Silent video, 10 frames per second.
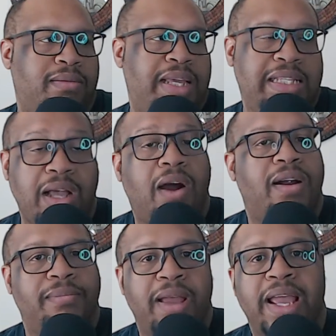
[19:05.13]
it's
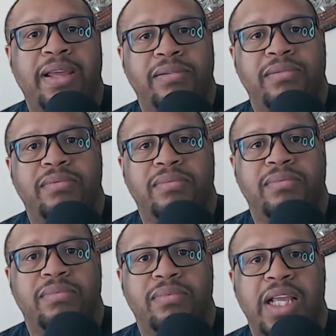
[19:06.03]
hard, man.
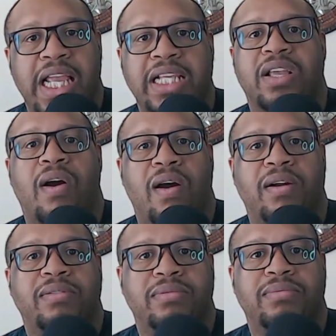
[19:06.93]
It's
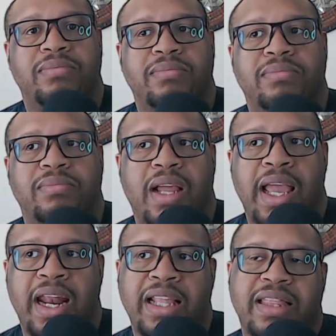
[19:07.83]
hard.
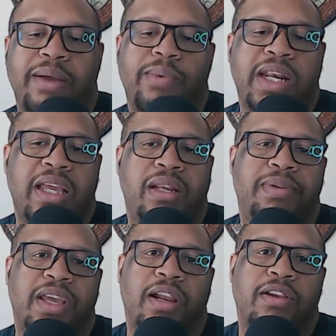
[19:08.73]
And I think we need to
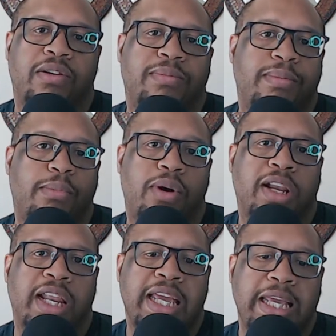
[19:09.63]
be a little bit more
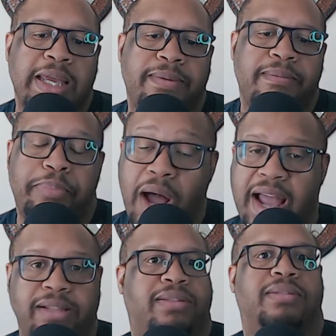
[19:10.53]
lenient.
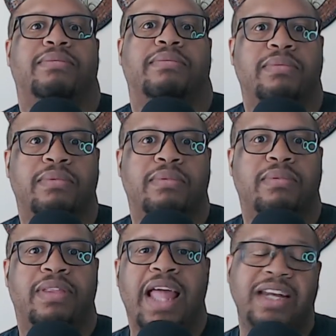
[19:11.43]
But
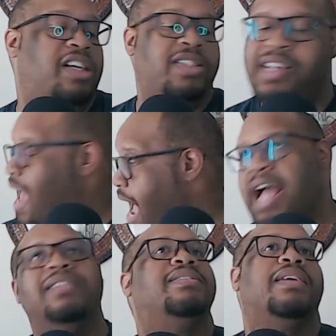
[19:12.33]
that does
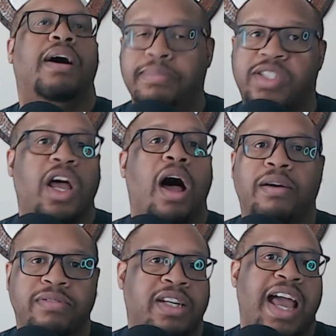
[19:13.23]
not
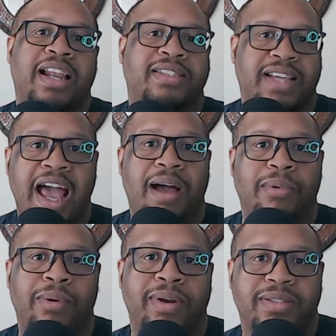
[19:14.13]
absolve the Dallas
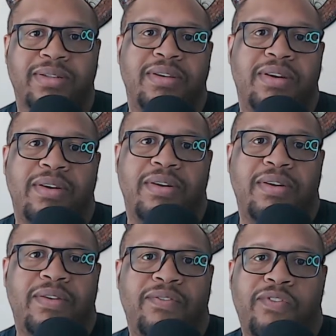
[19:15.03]
Cowboys
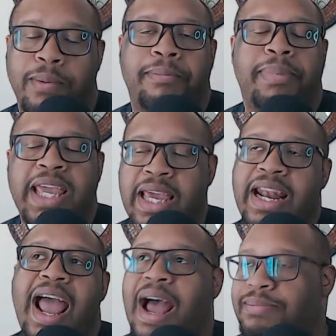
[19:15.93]
from
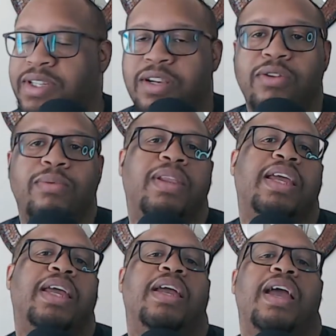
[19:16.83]
being
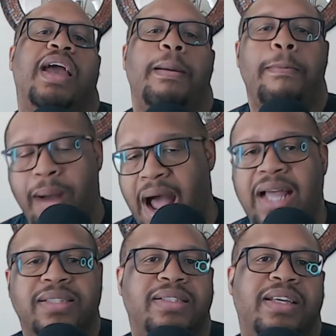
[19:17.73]
absolutely and
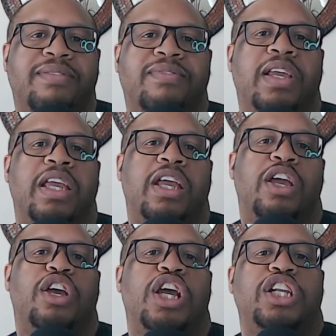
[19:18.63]
positively
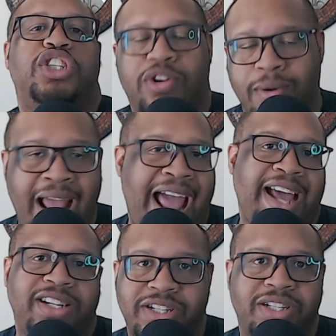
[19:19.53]

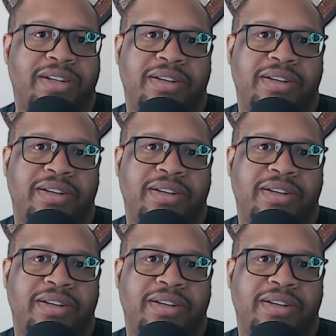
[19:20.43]
trash